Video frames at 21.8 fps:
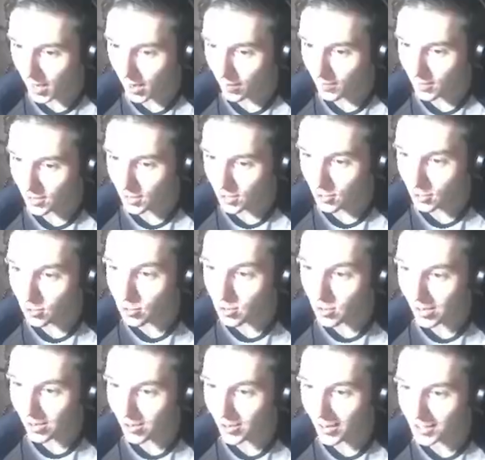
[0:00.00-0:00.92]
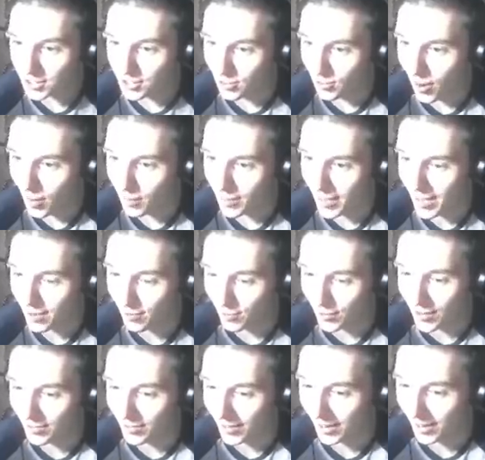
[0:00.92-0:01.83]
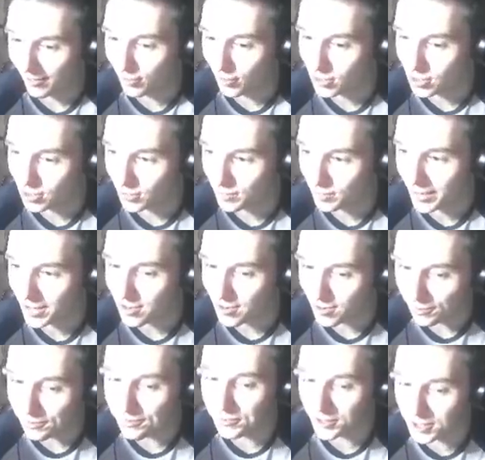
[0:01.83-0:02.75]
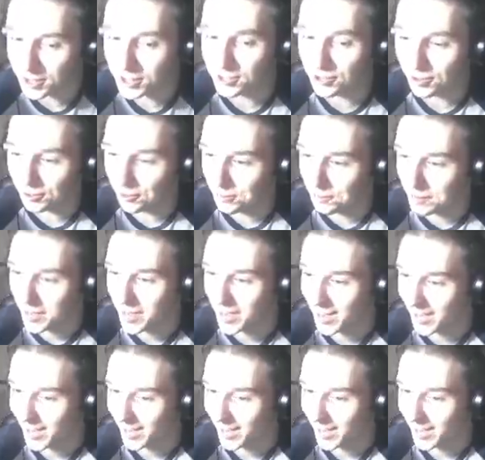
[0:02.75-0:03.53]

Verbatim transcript: I mean, you, you, you guys know what I'm like whenever I get footstool. I'm like, you footstool me.